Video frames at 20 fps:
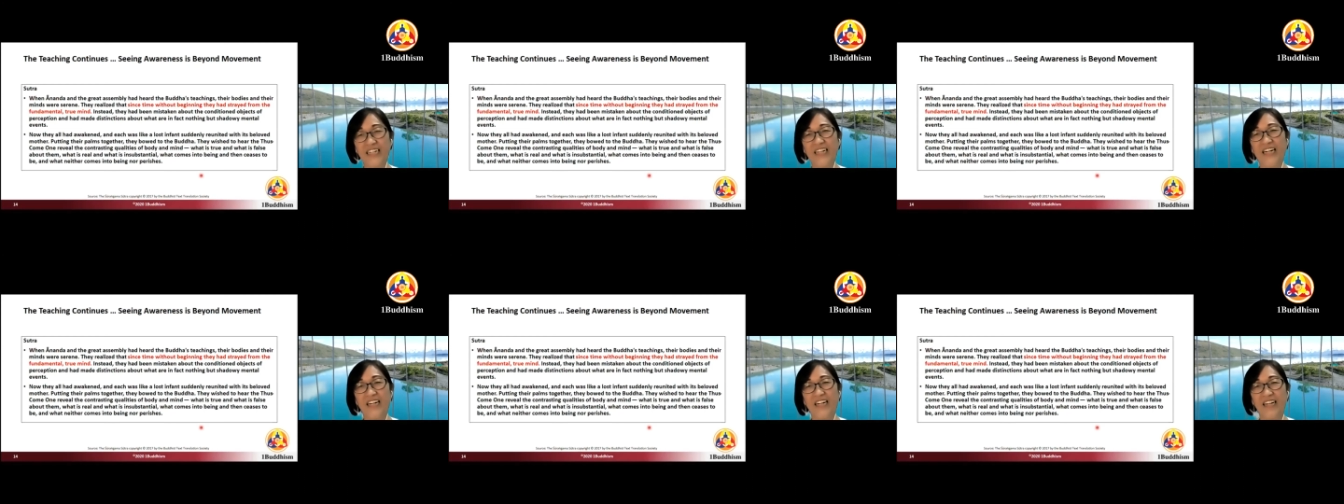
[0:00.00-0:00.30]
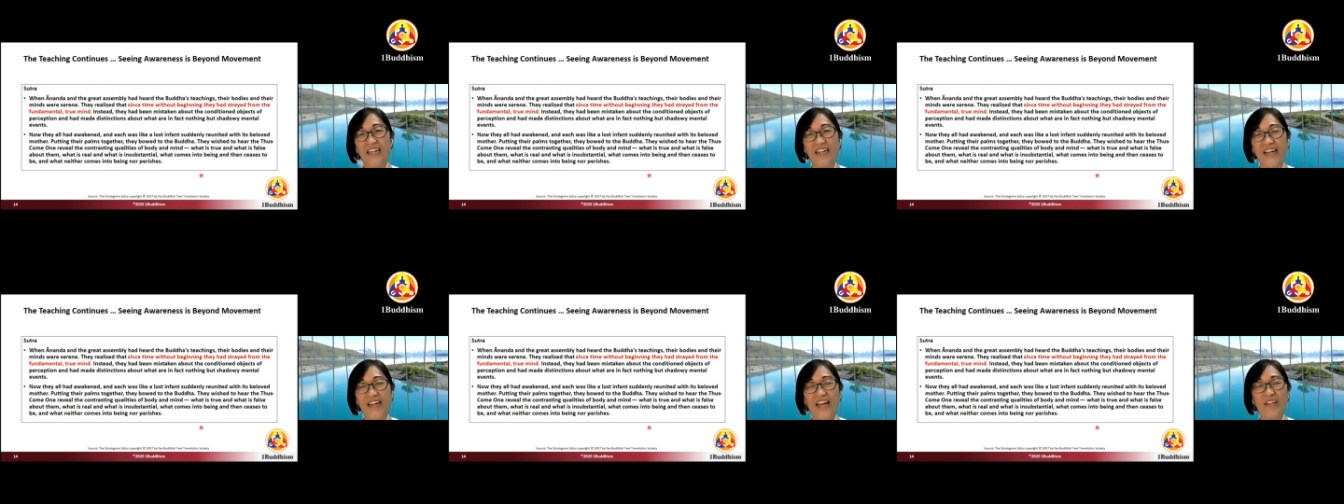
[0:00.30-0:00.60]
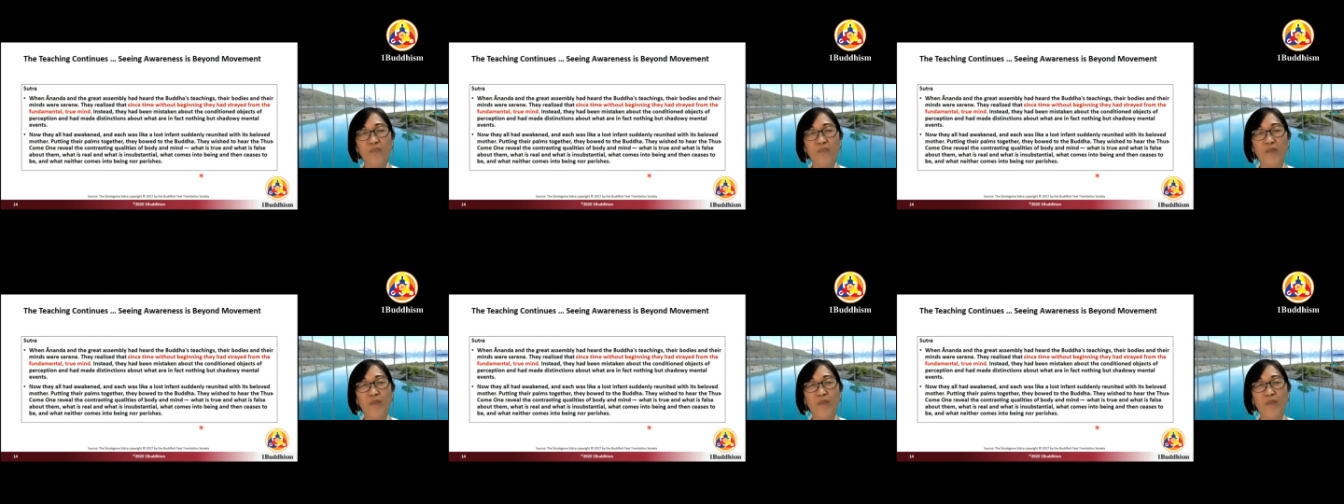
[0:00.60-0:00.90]

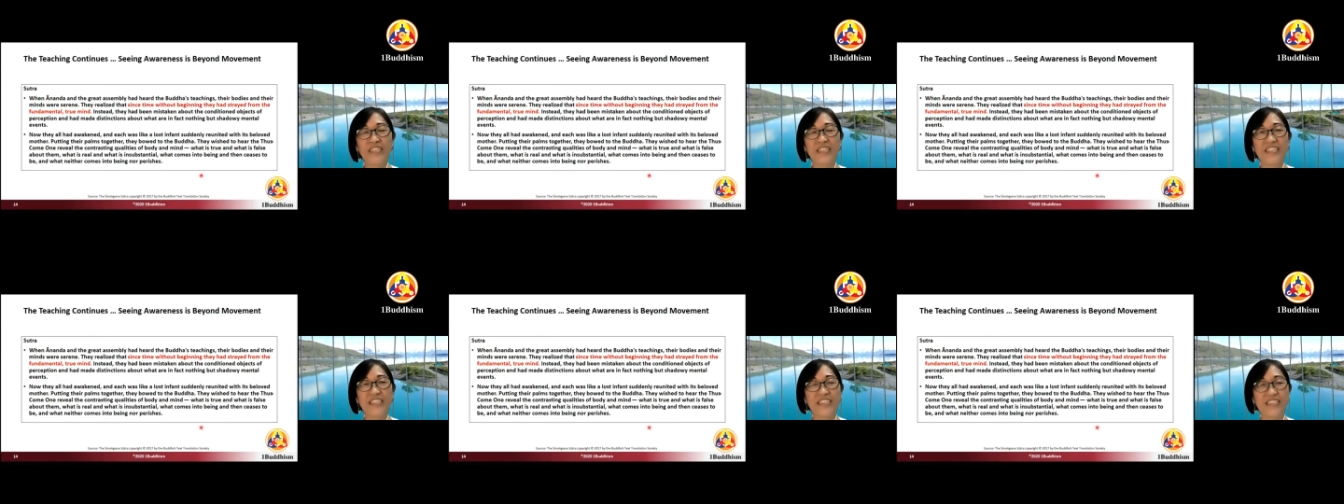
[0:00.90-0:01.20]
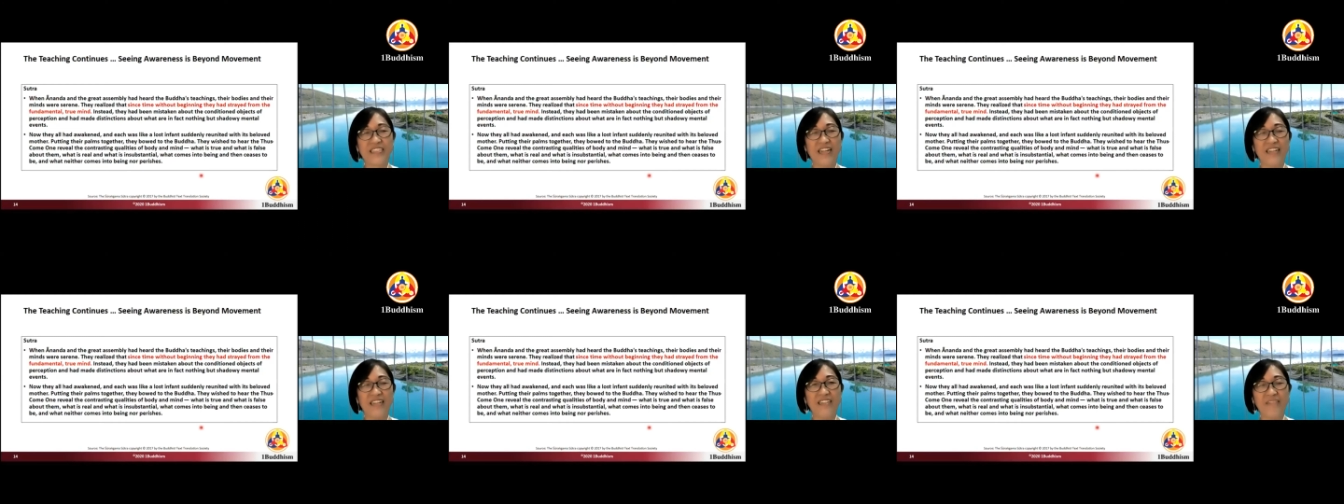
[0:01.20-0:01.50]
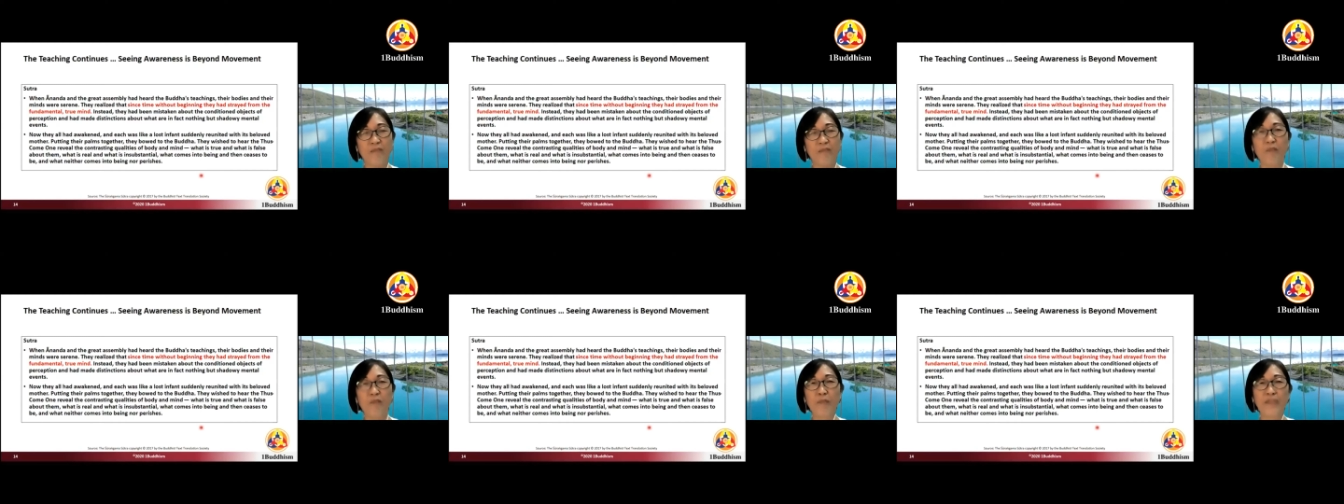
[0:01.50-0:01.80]
And when
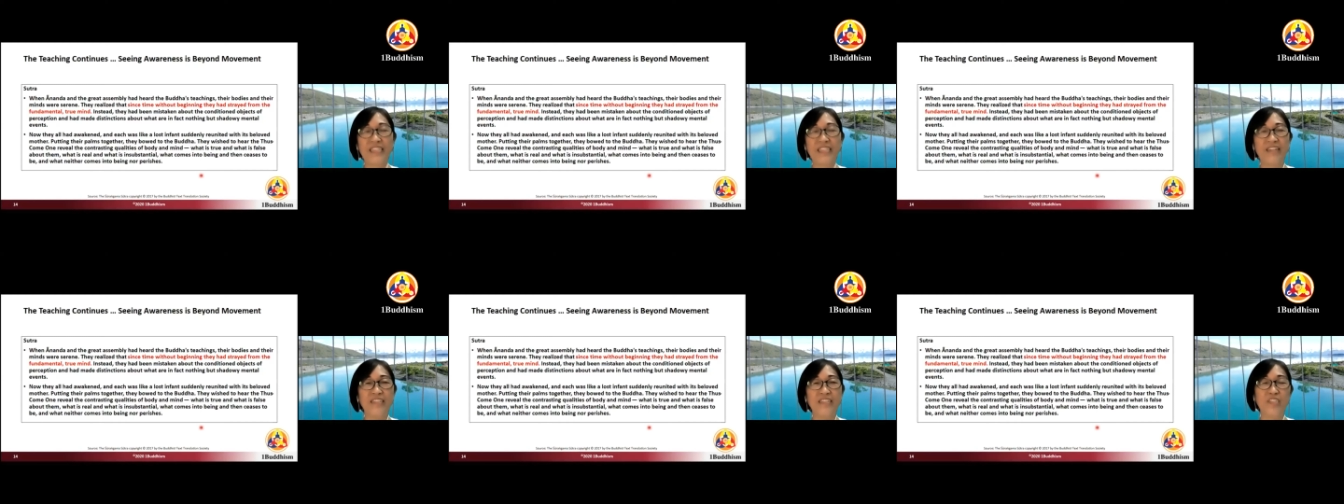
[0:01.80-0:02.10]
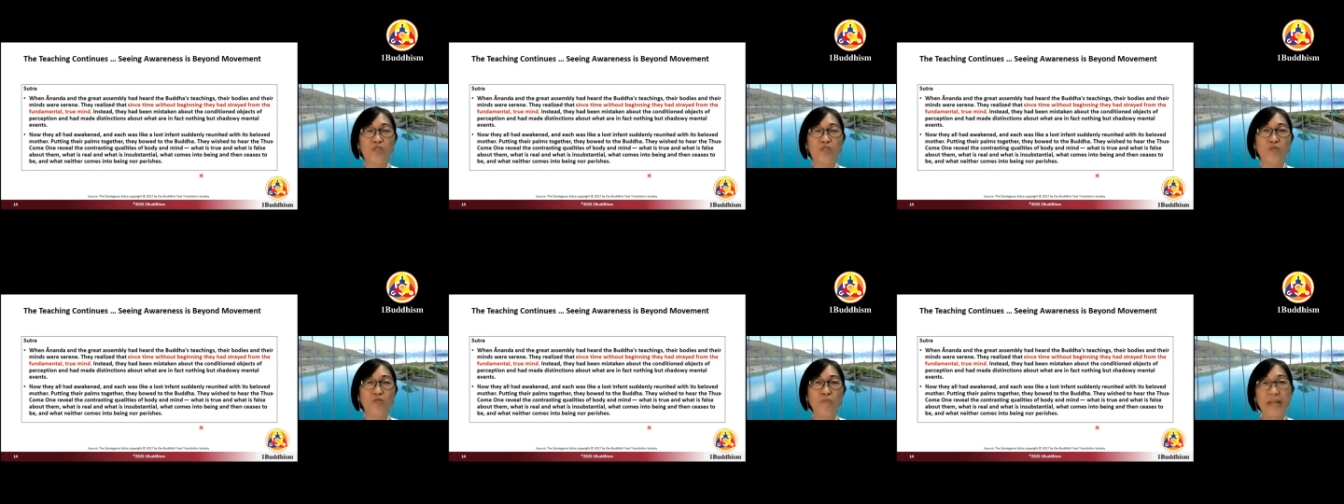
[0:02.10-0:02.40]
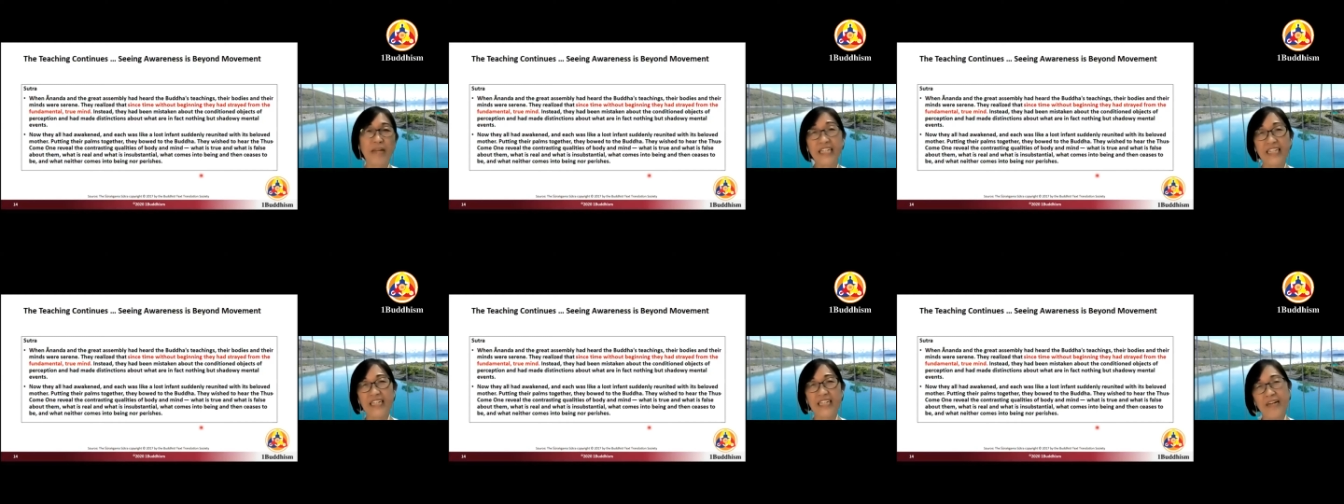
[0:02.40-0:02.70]
people tell us to
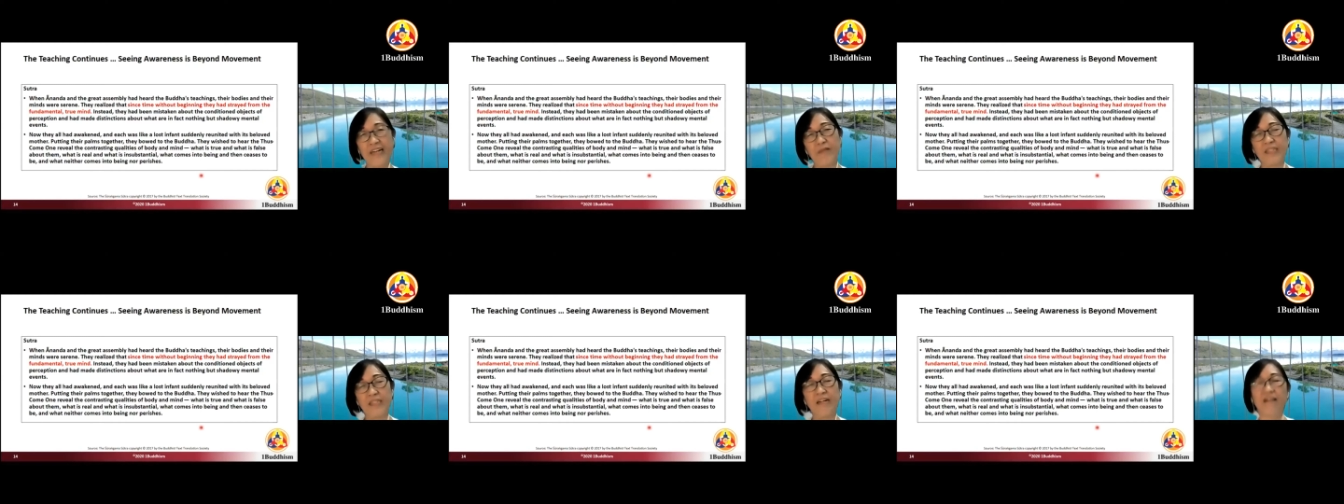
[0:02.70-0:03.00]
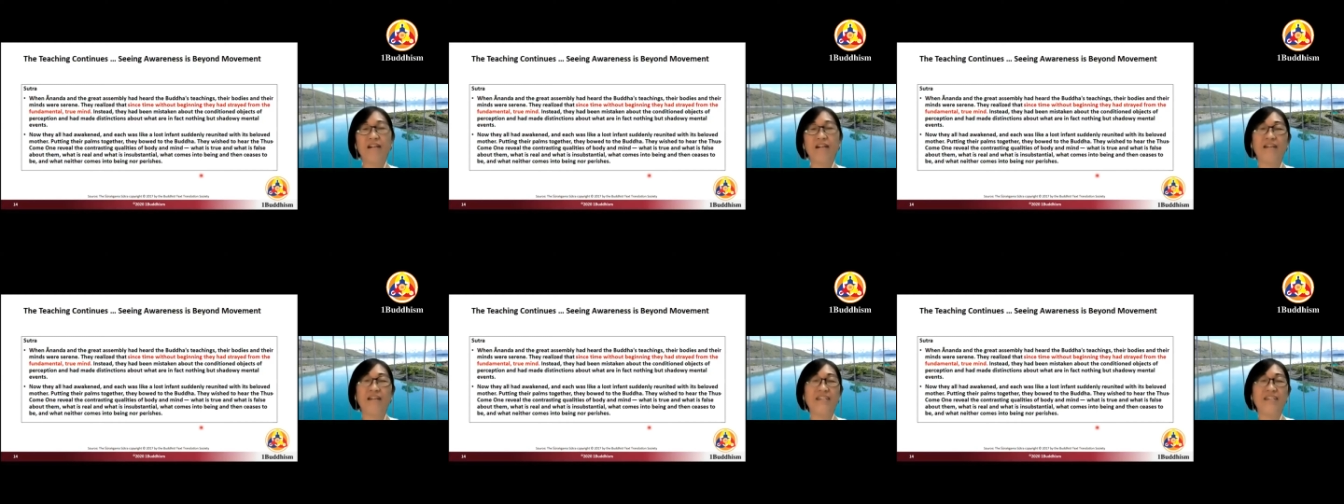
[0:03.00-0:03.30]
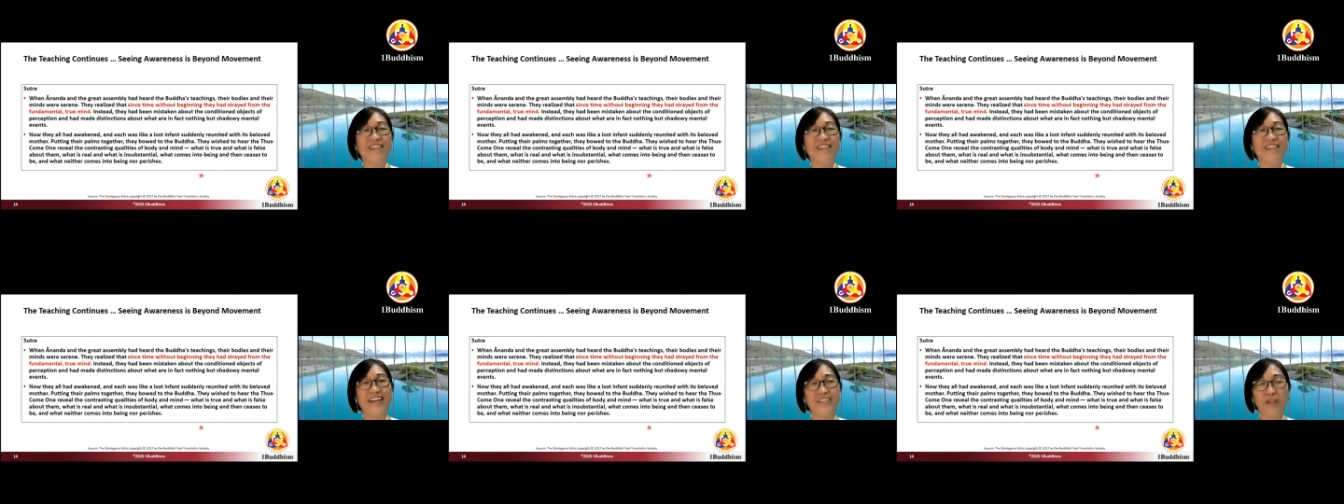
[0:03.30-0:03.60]
meditate, then we say, "Oh
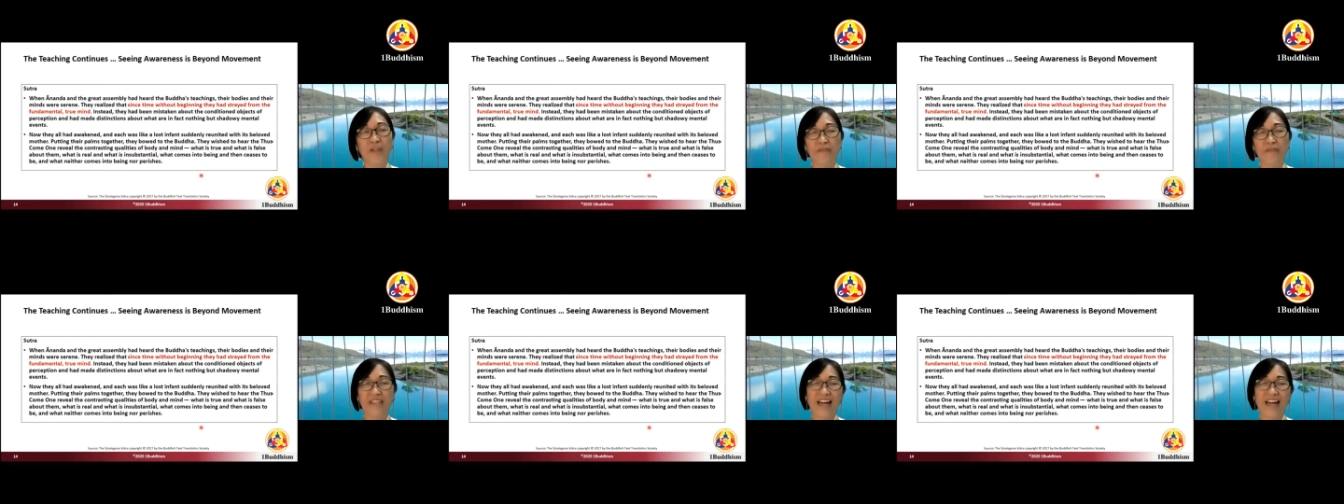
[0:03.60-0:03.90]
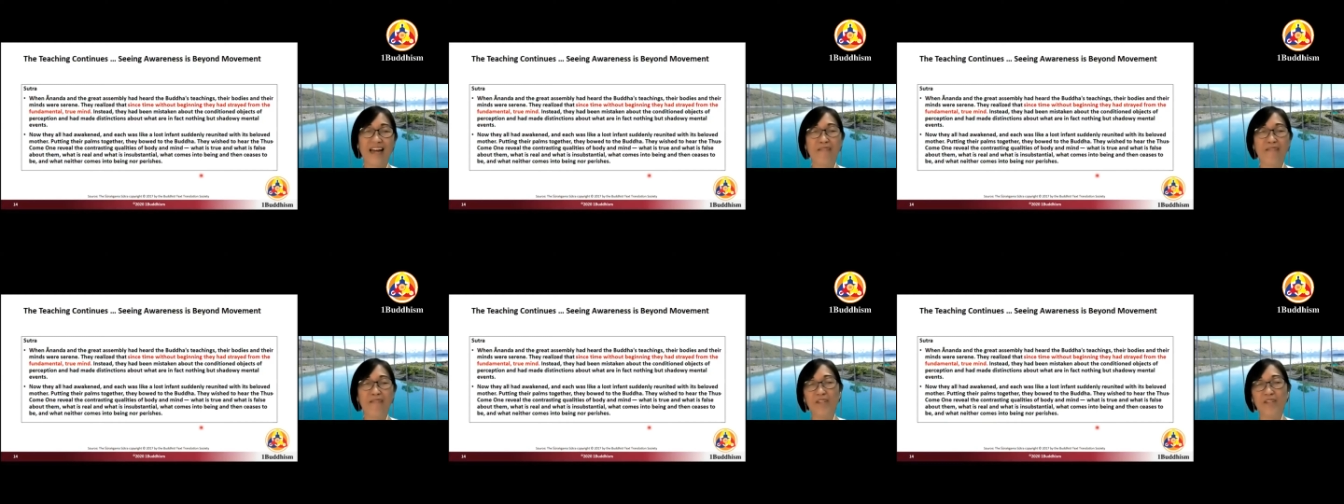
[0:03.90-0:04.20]
no, I don't have time.